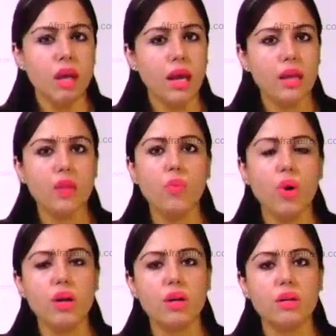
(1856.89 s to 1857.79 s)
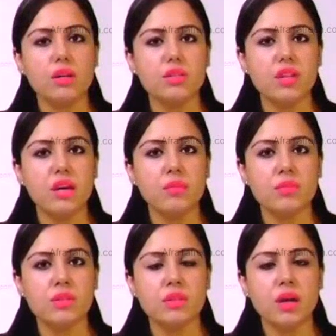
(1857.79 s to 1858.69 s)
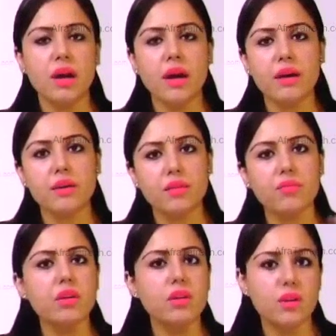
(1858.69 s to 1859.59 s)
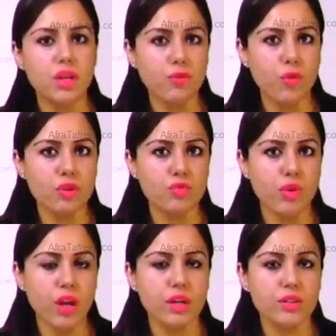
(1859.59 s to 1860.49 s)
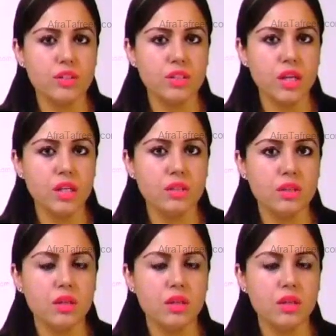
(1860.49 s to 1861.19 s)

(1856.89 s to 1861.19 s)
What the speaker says: Anabolic enzymes are active in dephosphorylated state.